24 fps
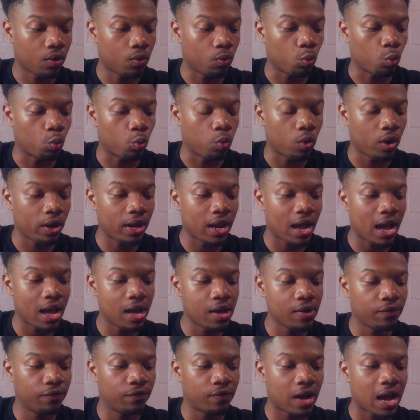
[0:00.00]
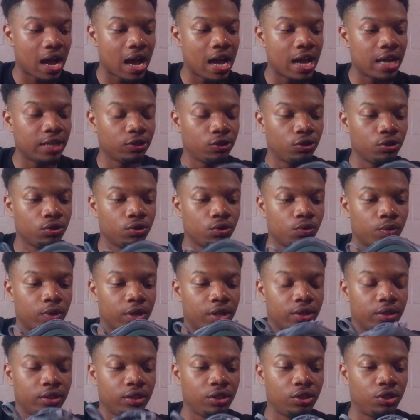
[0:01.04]
What I advise you to
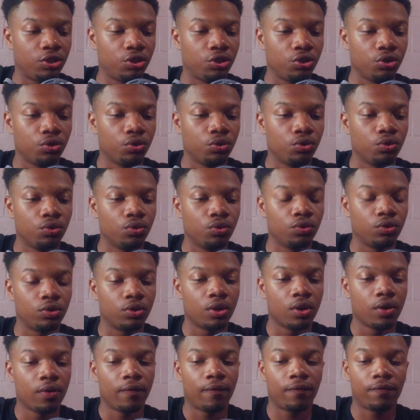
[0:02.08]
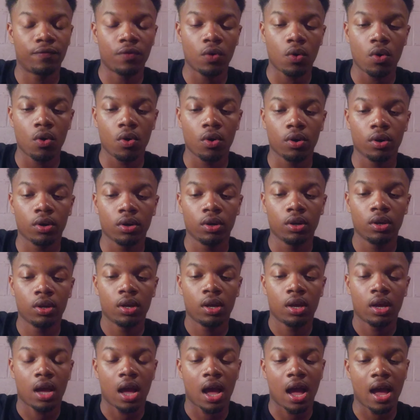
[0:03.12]
wear these shoes for,
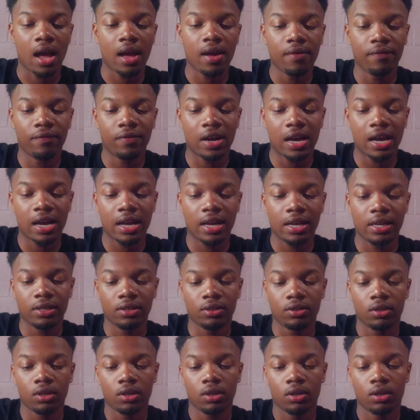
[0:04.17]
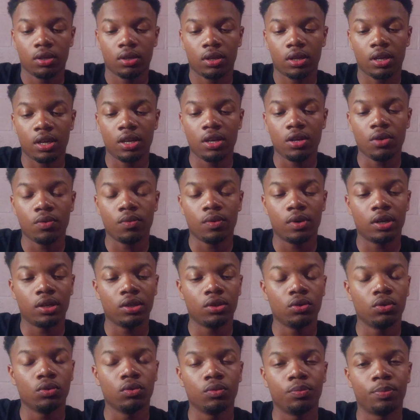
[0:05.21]
I advise anyone
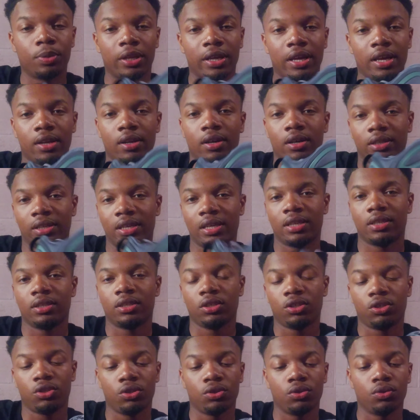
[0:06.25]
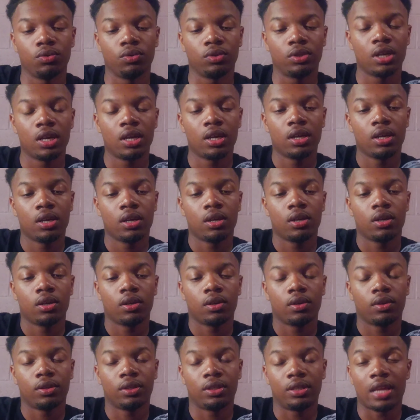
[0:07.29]
who plan on getting these shoes,
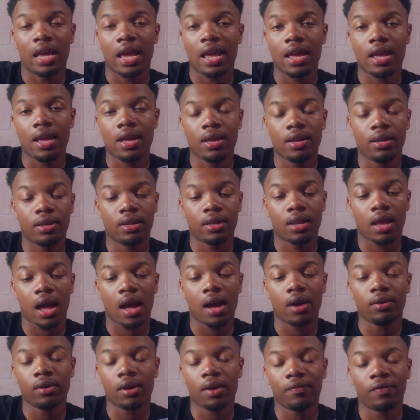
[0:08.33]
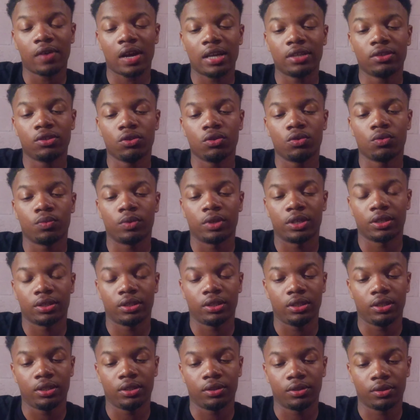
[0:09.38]
I advise you to wear
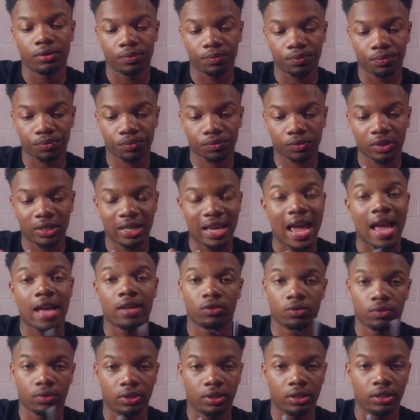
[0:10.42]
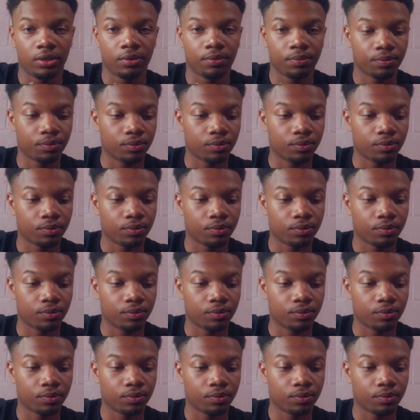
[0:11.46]
these casually.